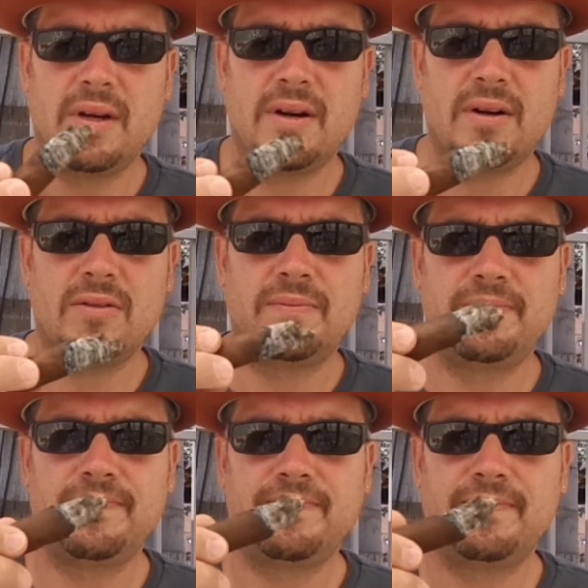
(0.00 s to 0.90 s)
I don't know.
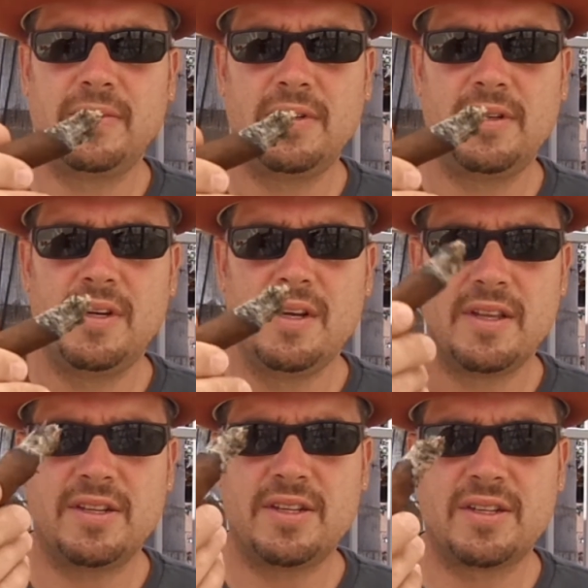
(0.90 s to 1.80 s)

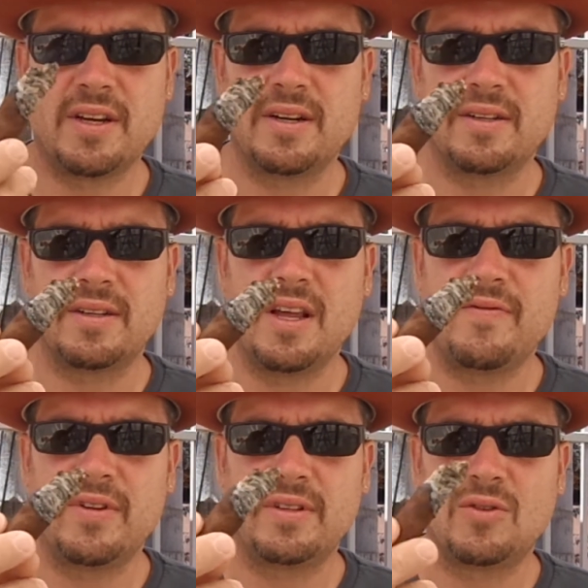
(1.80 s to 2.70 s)
This is like a
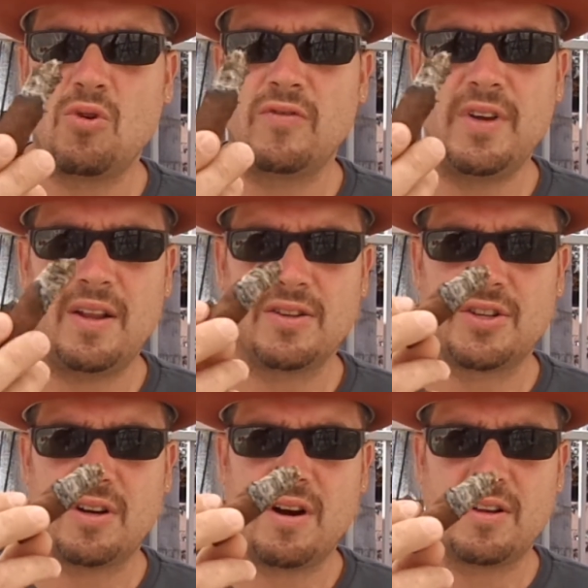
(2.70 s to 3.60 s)
$11, $12
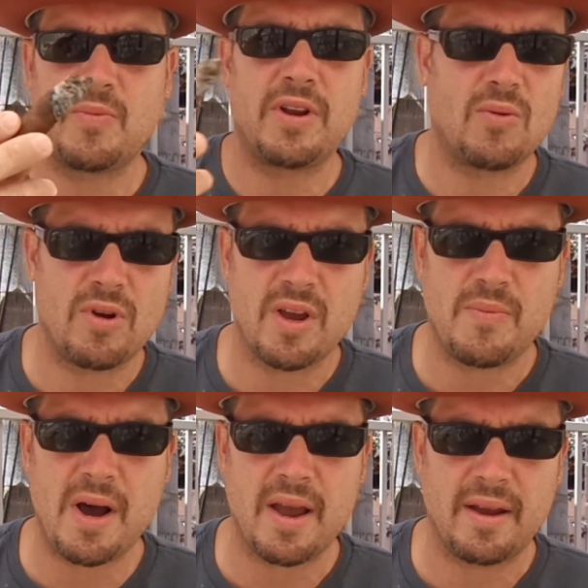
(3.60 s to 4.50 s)
cigar, depending where you
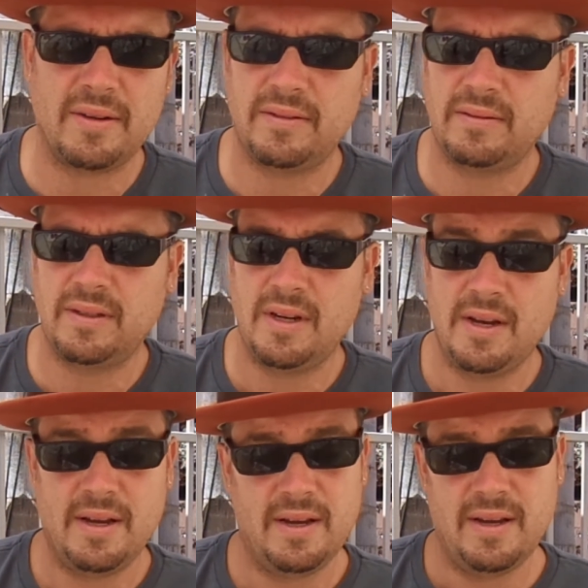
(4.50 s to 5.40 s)
buy it.
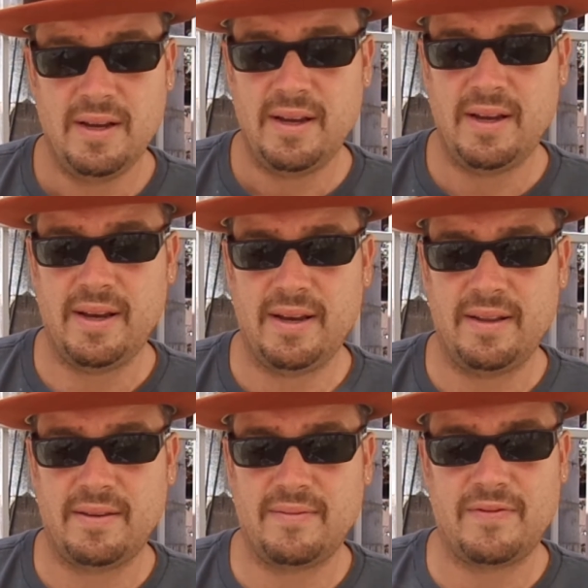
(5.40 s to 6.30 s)

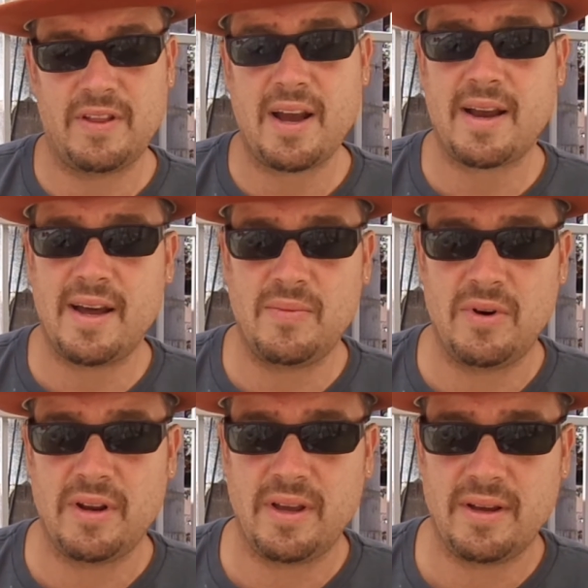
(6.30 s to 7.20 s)
And for that kind of
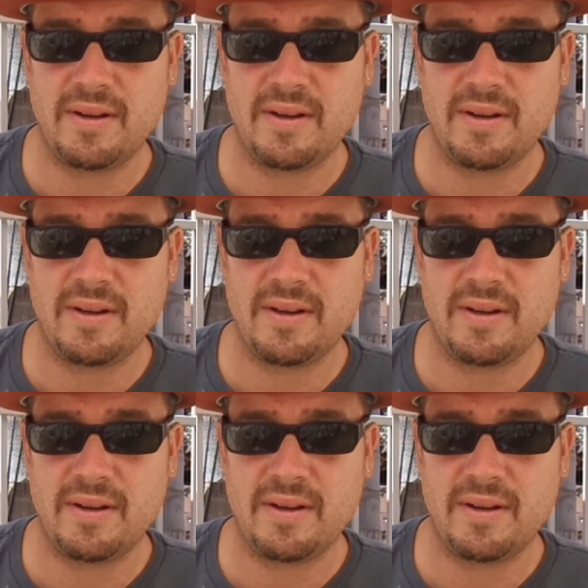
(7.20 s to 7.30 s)
money,